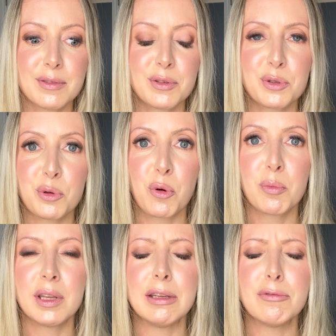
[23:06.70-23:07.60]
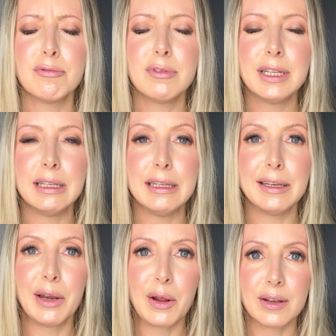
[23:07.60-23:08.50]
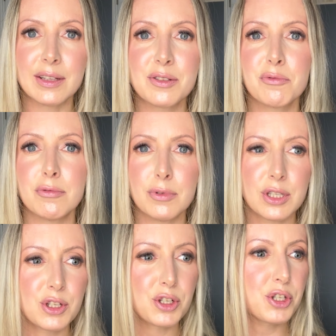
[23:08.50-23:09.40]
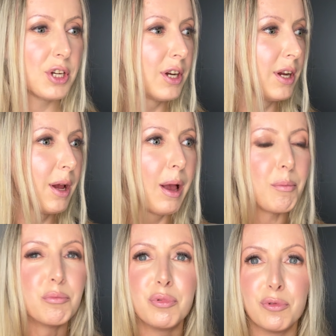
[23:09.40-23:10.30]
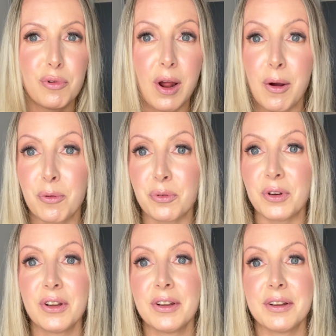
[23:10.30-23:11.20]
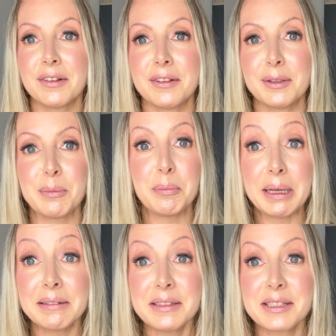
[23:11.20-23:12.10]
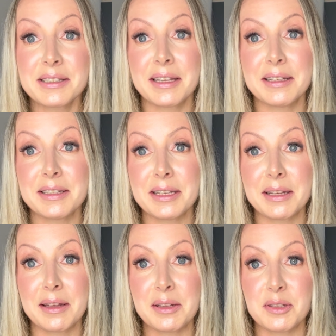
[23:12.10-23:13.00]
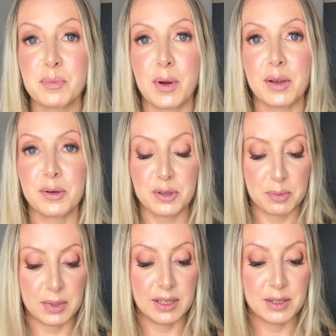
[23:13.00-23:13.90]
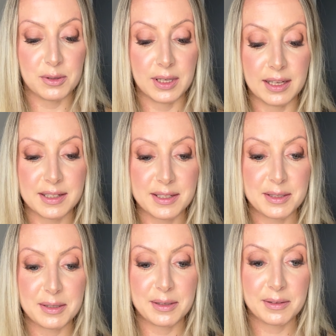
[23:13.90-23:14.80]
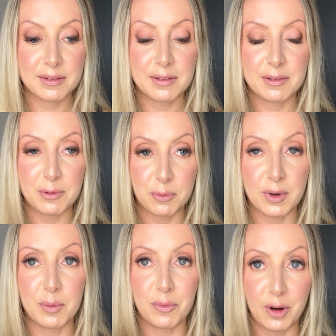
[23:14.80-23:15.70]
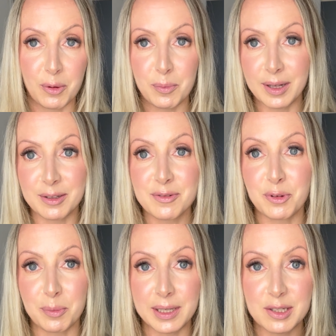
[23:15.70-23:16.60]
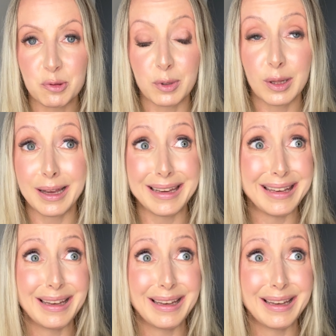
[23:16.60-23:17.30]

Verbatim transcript: so many really nice rich brown uh, belts and uh, that inspired me to get one brown belt for me as well i